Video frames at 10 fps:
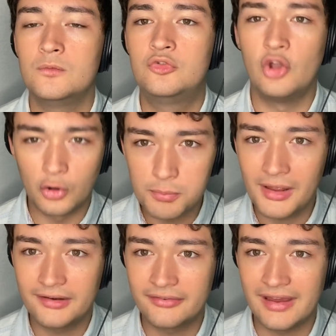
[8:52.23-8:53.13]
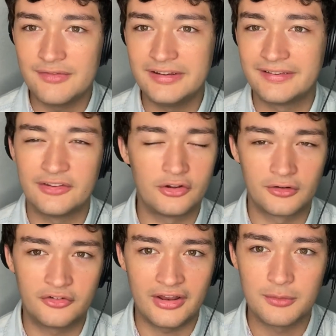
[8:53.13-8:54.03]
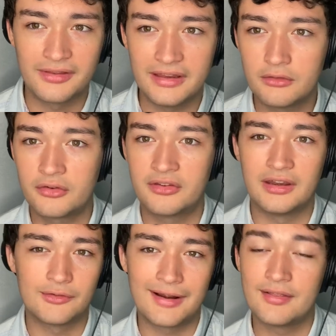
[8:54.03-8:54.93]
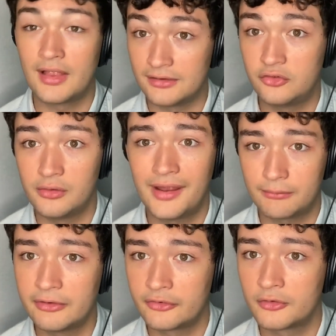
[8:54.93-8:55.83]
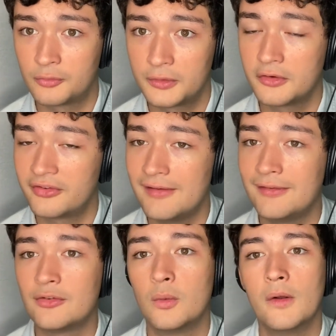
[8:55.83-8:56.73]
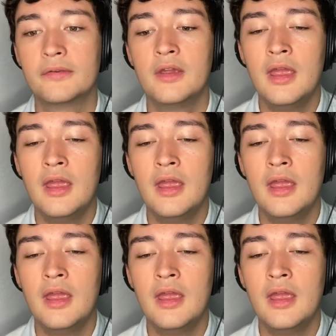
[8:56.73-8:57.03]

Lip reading: don't apply to safeties that you're genuinely interested in, right? Like, do that research for your safety schools.